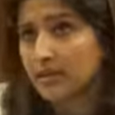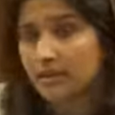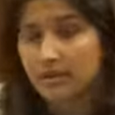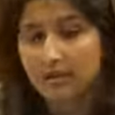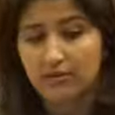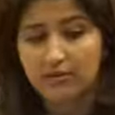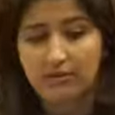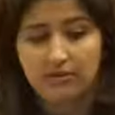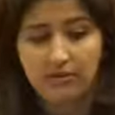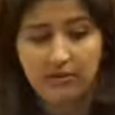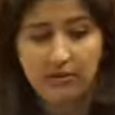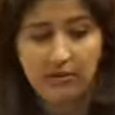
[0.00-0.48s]

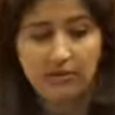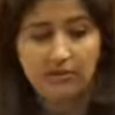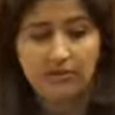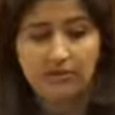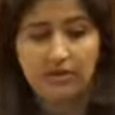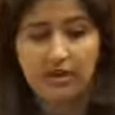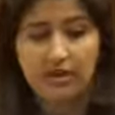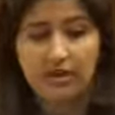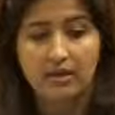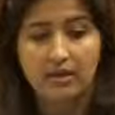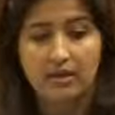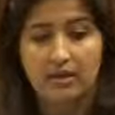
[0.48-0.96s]

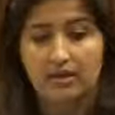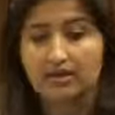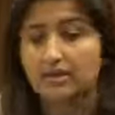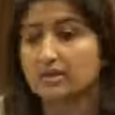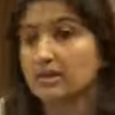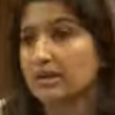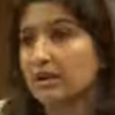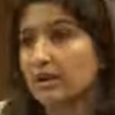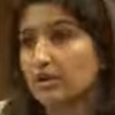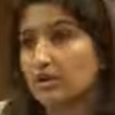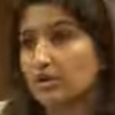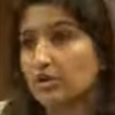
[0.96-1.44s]
If they
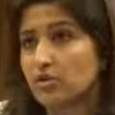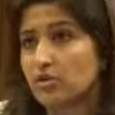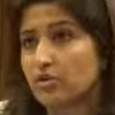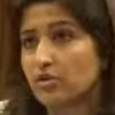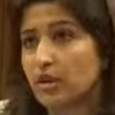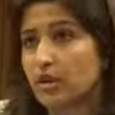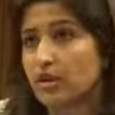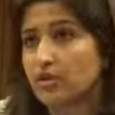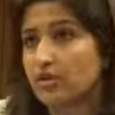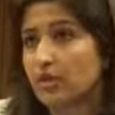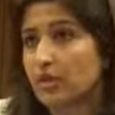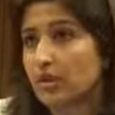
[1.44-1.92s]
can't get you
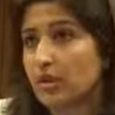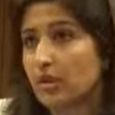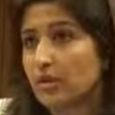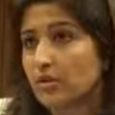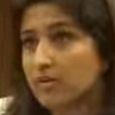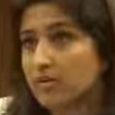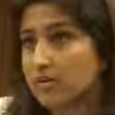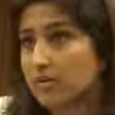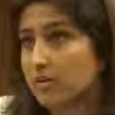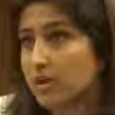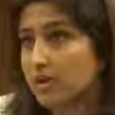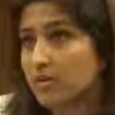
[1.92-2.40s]
by the
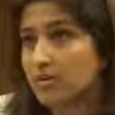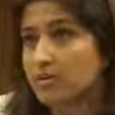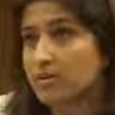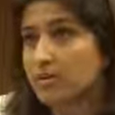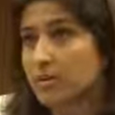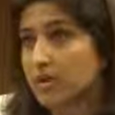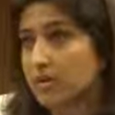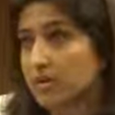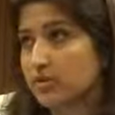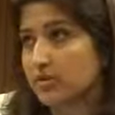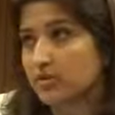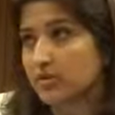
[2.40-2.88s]
law, they will
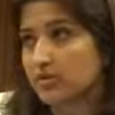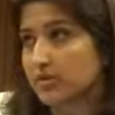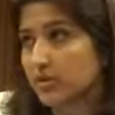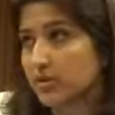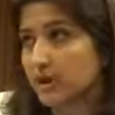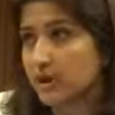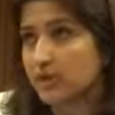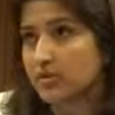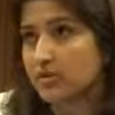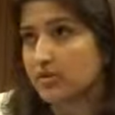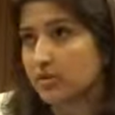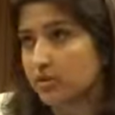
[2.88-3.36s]
get you
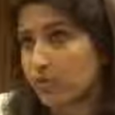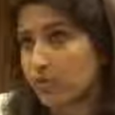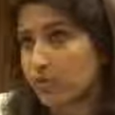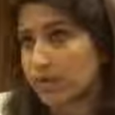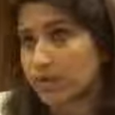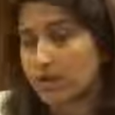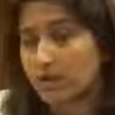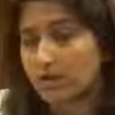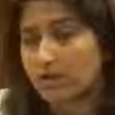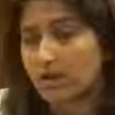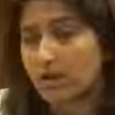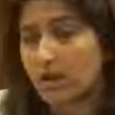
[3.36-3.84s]
by
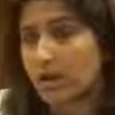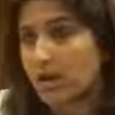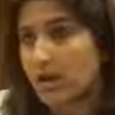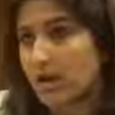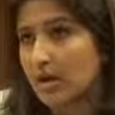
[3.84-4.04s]
force.